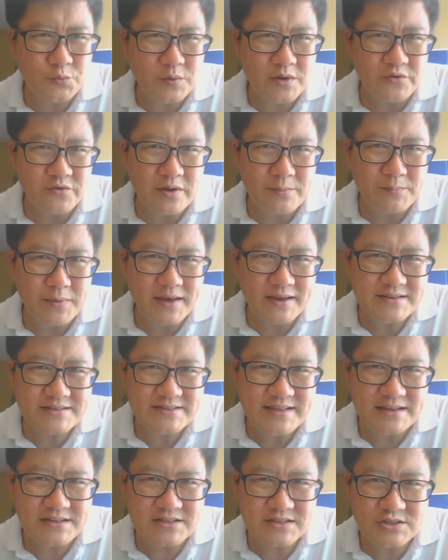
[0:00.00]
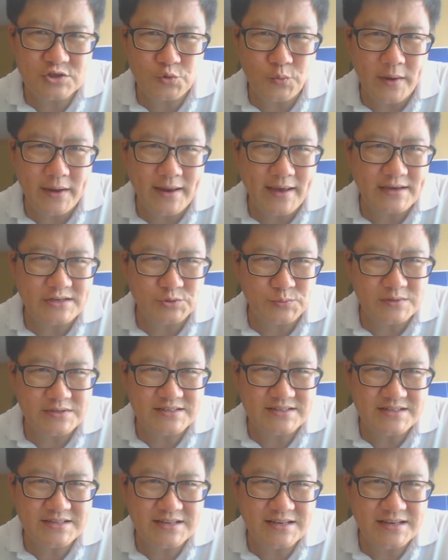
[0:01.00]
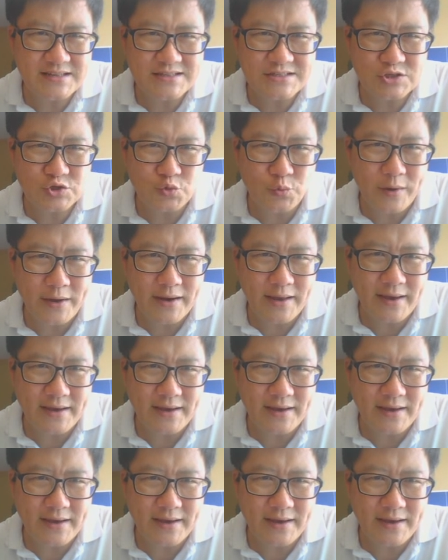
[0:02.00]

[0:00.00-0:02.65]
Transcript: we replace tangent squared x with secant squared